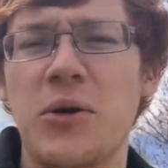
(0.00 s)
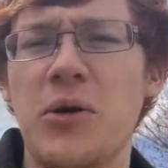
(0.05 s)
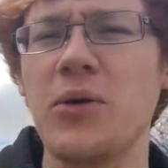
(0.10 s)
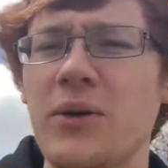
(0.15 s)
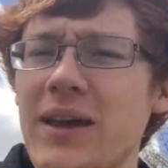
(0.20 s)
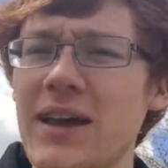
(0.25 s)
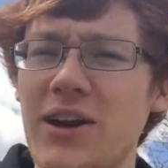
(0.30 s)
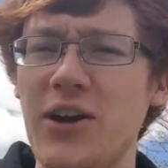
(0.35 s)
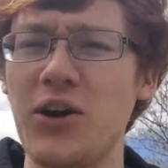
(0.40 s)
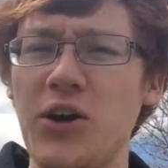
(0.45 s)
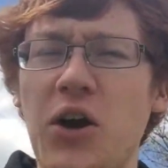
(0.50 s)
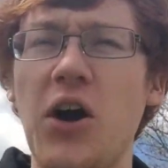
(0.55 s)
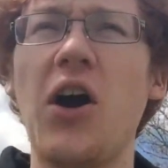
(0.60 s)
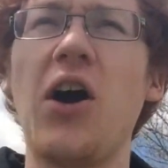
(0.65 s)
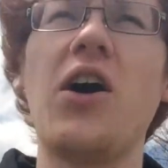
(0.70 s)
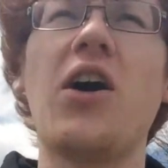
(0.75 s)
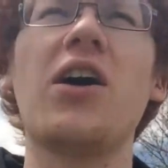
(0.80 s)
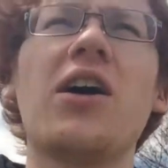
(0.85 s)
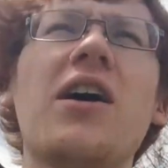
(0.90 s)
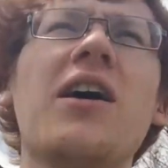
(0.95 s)
We're going to get her
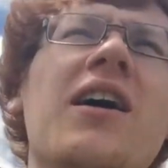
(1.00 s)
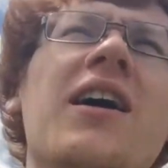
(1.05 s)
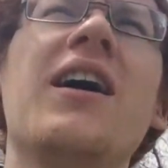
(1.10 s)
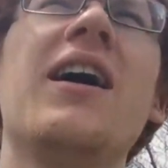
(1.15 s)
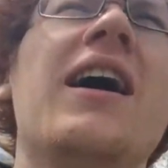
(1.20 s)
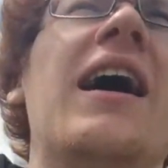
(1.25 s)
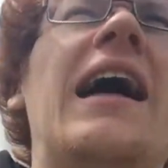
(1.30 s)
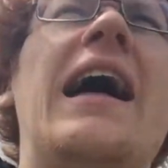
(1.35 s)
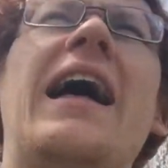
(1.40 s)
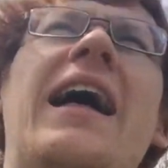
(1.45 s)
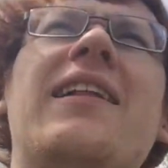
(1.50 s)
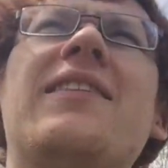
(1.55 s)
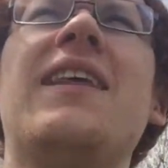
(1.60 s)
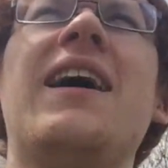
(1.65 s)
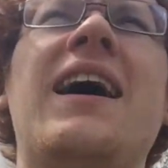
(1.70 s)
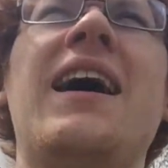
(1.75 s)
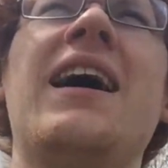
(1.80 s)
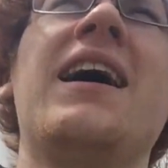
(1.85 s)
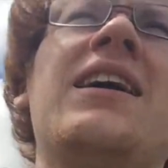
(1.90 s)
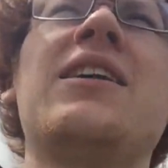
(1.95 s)
car and
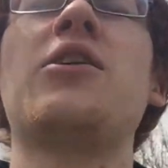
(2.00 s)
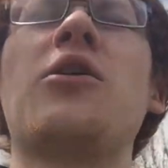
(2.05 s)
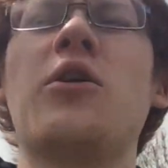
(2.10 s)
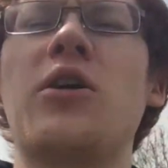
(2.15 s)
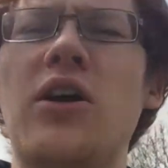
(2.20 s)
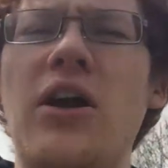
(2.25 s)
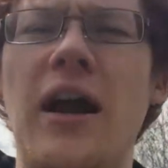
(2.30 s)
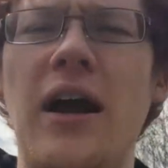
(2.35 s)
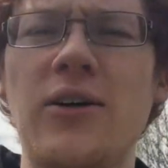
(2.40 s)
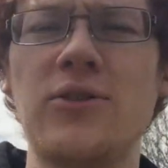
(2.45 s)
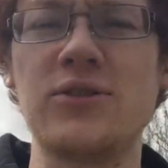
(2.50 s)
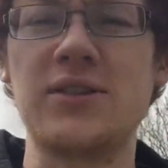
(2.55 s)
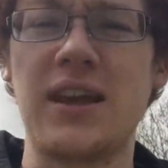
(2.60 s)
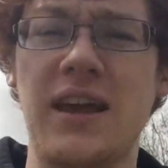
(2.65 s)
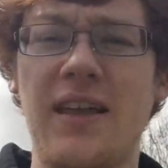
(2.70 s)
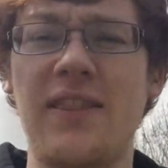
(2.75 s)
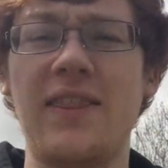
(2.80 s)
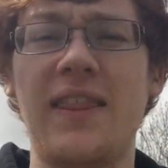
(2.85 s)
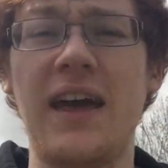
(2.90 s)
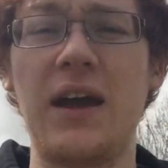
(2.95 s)
then going to her house,
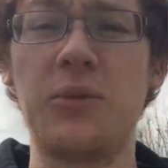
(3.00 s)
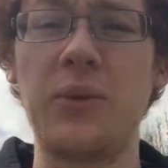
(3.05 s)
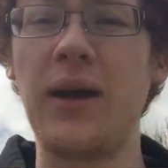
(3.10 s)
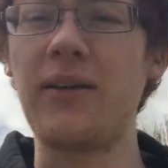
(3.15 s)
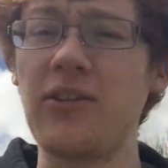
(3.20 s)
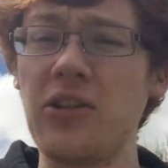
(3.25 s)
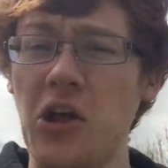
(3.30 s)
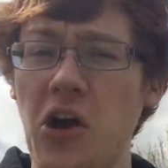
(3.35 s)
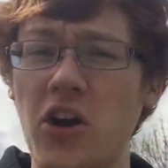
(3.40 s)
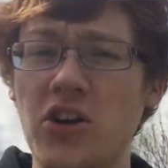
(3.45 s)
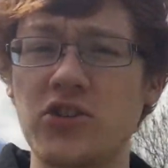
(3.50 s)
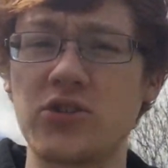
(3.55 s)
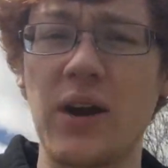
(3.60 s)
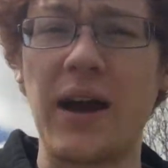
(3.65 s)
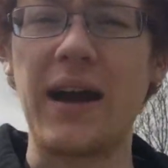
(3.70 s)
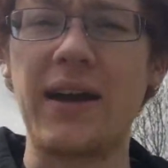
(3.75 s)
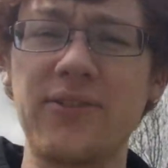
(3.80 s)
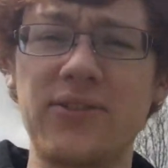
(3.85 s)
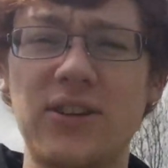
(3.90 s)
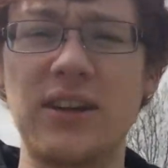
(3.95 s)
and then we have a long
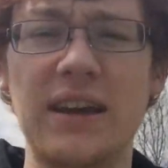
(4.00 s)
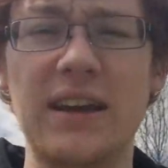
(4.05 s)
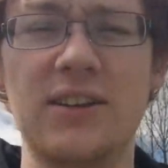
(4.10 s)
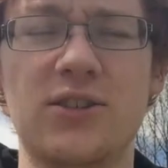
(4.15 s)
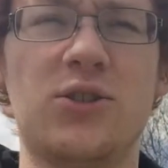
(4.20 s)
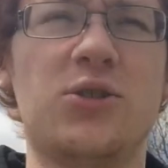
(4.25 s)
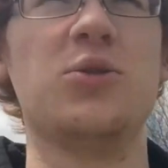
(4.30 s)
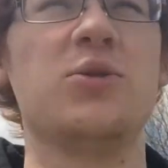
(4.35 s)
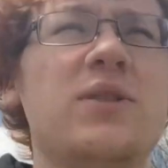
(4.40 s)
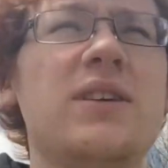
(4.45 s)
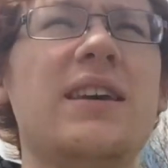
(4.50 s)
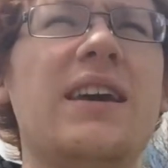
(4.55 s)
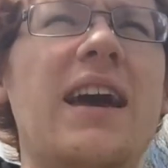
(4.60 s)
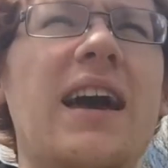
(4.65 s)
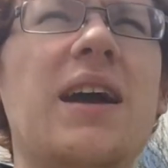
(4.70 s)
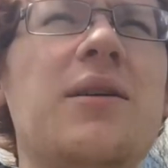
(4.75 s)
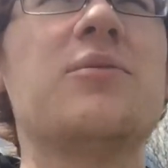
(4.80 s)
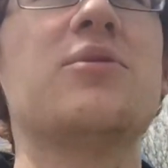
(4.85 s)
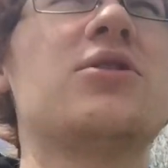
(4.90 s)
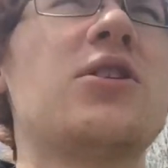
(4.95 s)
drive to get to the
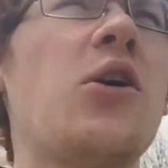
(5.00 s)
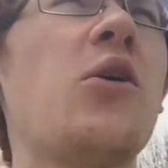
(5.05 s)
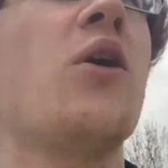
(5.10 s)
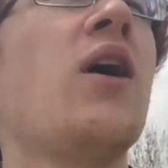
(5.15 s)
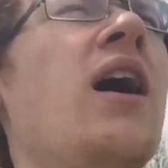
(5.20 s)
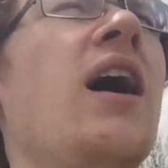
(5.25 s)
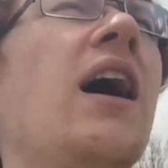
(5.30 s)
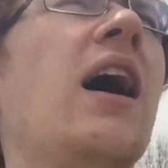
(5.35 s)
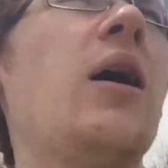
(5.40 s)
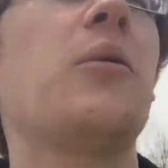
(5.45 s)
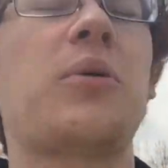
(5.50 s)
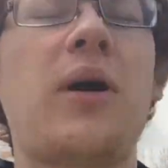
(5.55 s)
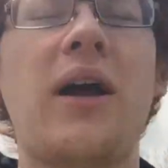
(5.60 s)
game, so I'll